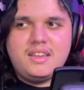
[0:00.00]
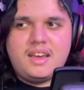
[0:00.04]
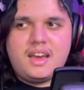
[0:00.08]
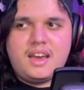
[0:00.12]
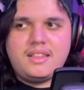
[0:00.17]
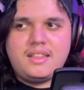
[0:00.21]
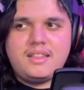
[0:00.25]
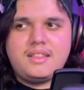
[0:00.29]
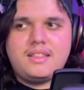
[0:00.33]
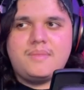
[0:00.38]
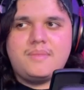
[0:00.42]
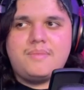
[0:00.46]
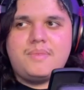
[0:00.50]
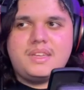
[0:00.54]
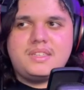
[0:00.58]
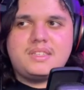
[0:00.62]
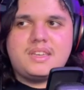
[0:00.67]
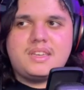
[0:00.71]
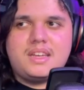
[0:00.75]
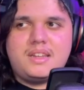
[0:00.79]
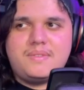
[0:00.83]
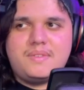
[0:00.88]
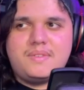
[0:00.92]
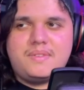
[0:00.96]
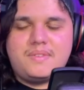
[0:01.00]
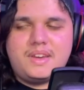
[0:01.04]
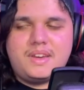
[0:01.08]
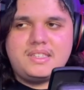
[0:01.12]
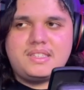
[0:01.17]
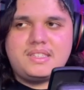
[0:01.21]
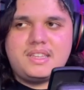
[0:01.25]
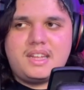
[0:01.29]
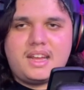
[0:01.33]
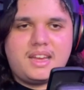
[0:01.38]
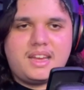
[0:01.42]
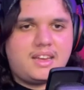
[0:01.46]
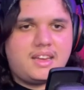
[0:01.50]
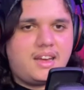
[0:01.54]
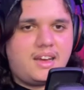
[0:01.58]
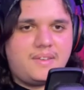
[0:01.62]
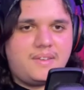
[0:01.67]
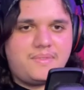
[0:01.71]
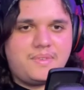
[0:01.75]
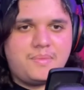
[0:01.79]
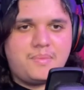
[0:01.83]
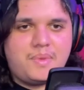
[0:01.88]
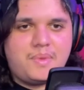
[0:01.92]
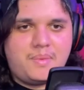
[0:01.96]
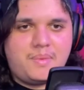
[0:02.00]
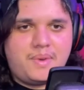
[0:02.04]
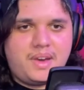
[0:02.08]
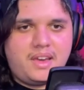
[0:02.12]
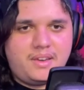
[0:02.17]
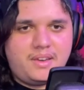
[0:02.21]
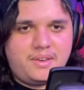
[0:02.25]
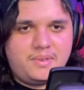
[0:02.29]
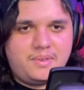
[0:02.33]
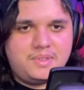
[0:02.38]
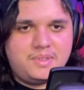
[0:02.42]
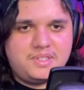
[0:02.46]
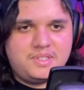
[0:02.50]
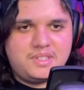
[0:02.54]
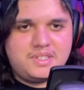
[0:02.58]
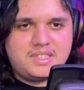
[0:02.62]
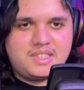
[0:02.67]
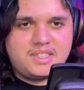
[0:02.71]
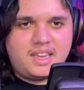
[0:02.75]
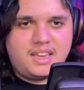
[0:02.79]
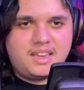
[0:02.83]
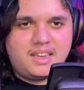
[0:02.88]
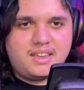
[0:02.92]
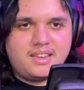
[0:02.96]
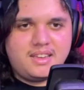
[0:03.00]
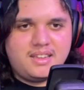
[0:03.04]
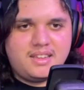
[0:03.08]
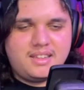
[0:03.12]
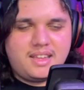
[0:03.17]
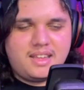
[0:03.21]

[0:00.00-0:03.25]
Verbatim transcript: i think the best kind of advice that i got from my bio was just like